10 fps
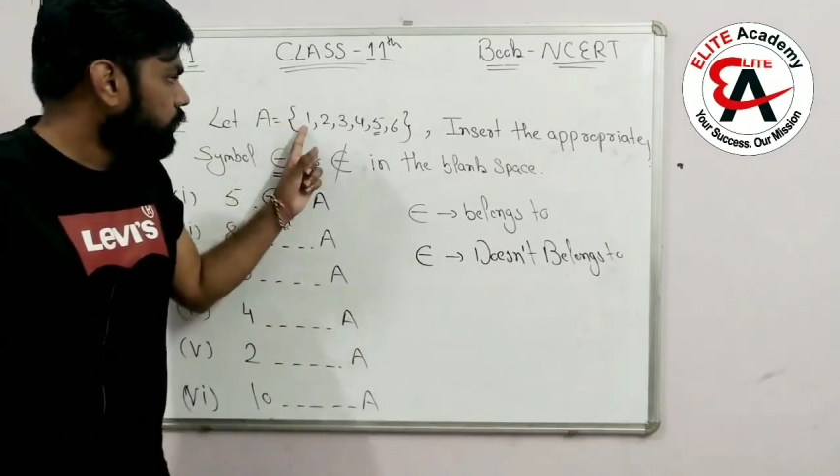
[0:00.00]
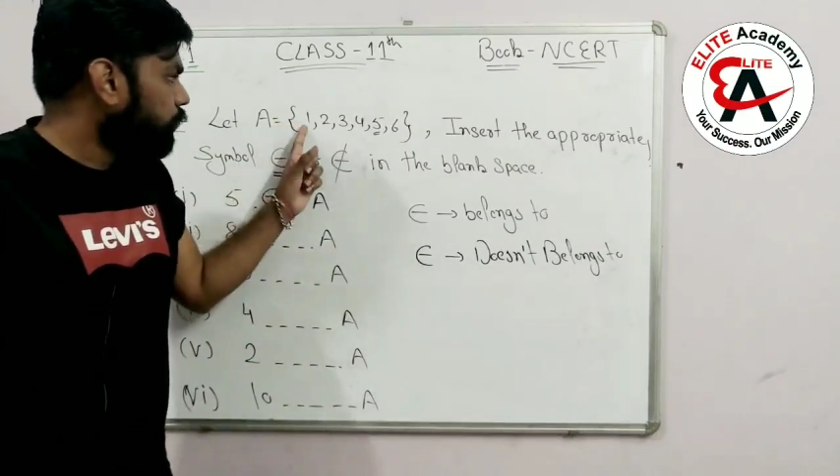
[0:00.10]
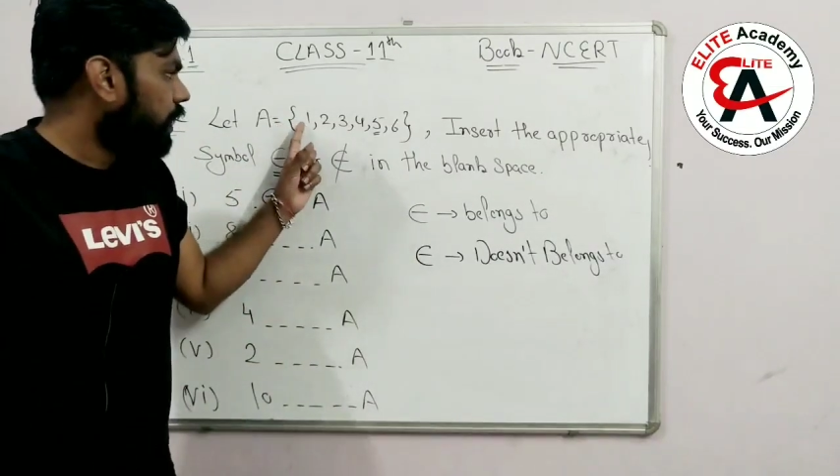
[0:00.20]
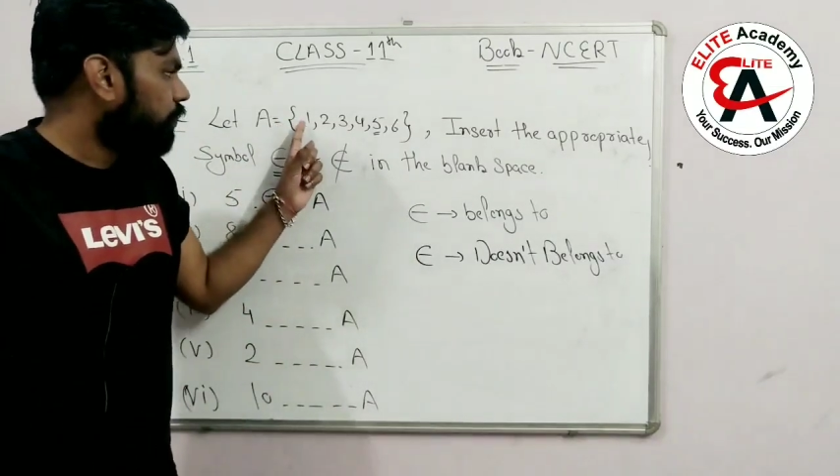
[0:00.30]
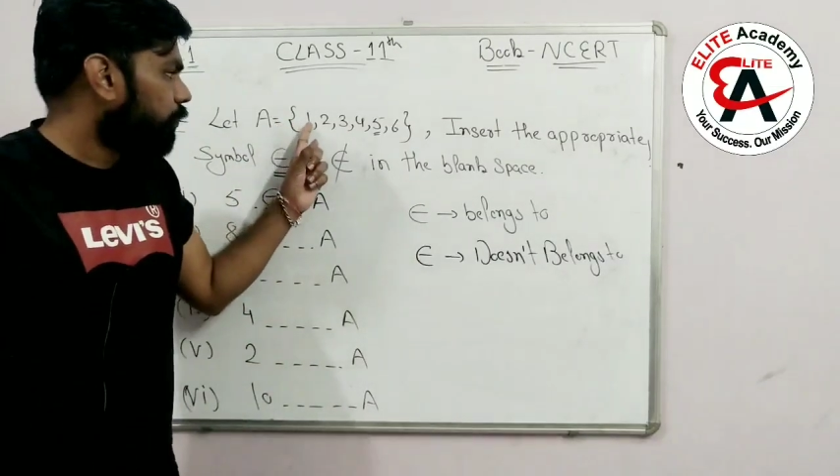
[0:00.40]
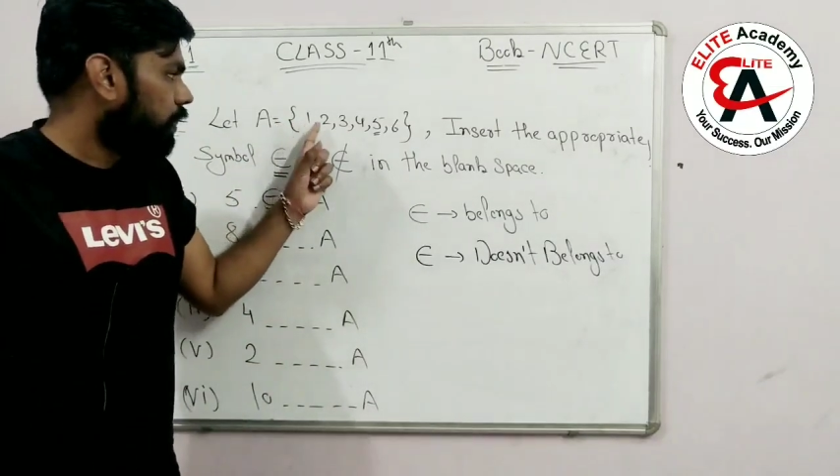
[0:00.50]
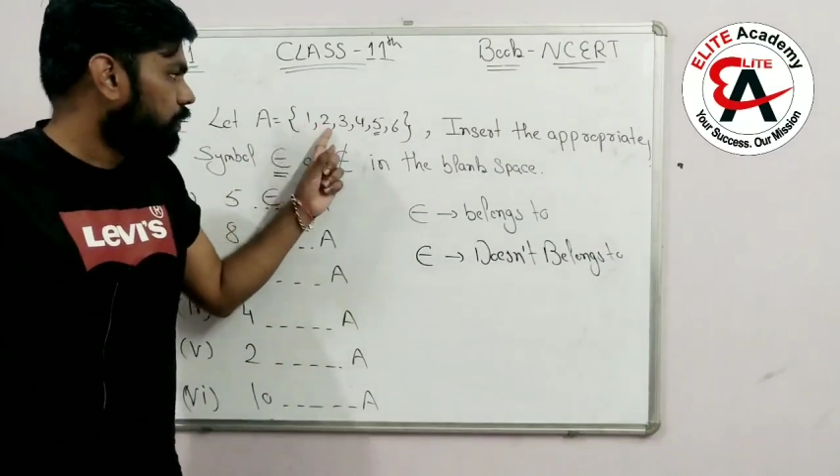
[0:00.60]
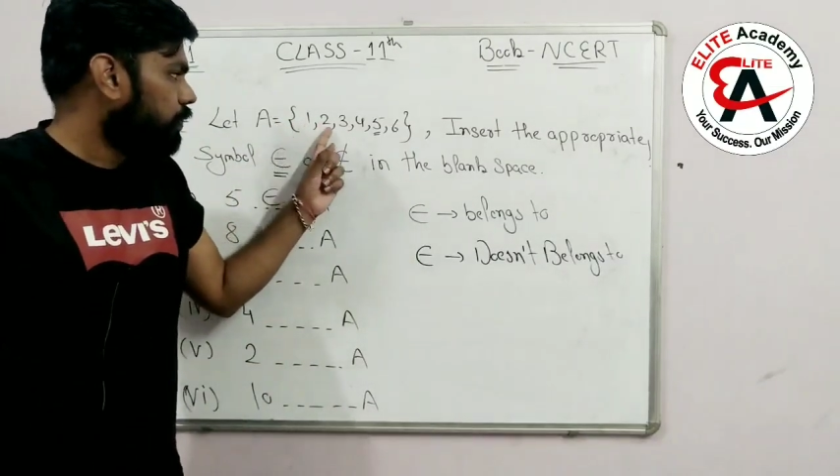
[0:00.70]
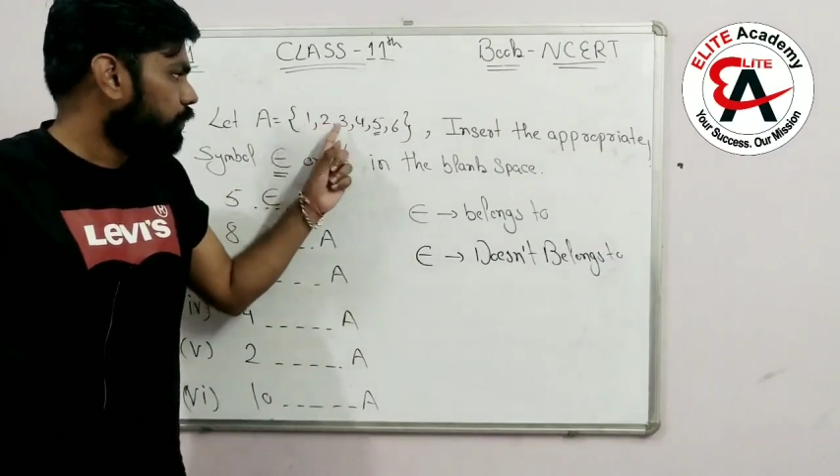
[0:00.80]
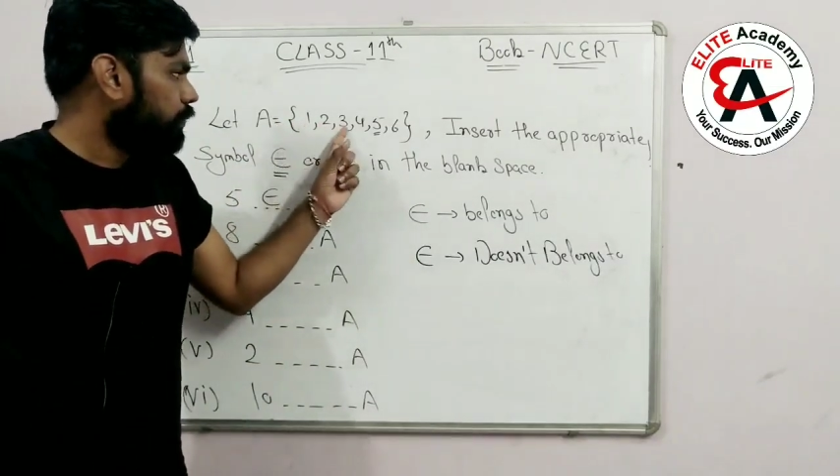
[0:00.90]
which we have
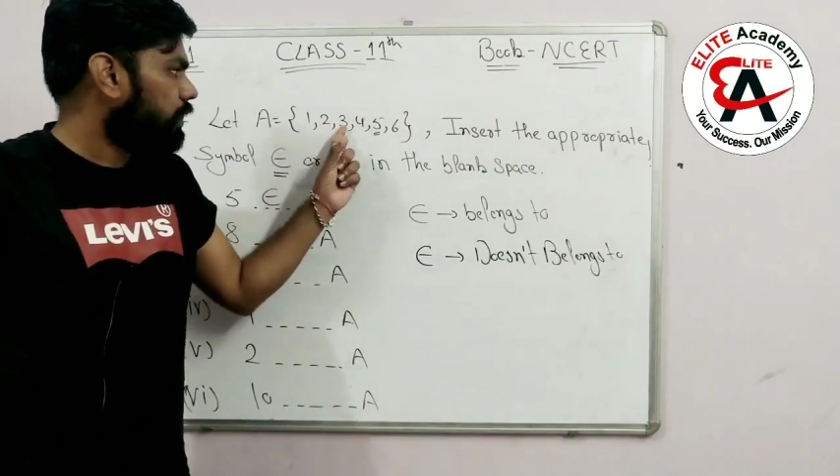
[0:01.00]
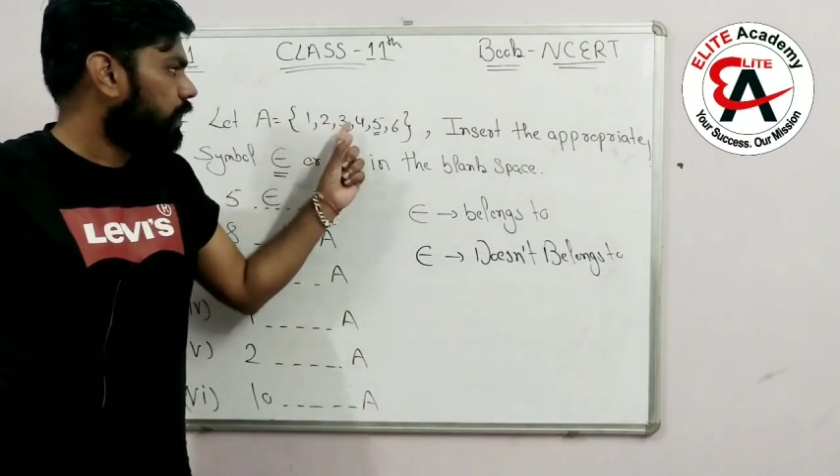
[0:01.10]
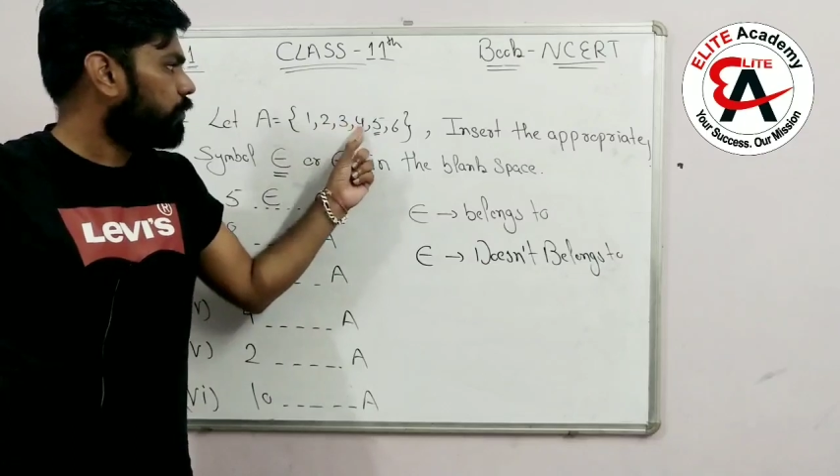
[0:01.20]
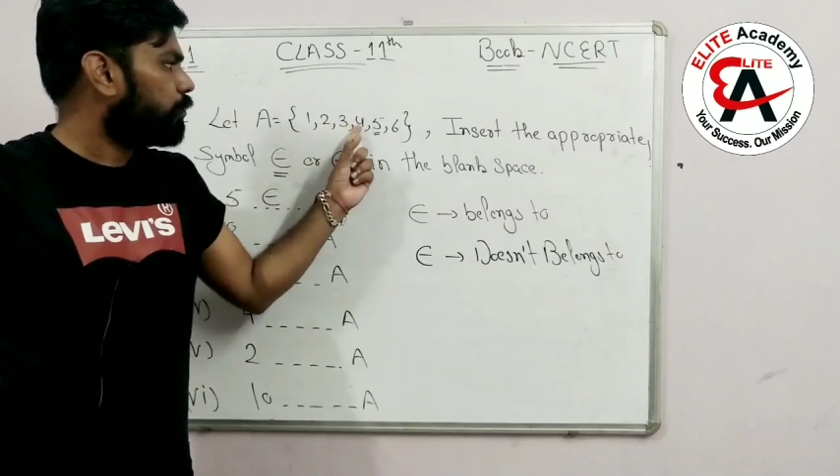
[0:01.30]
1, 2, 3,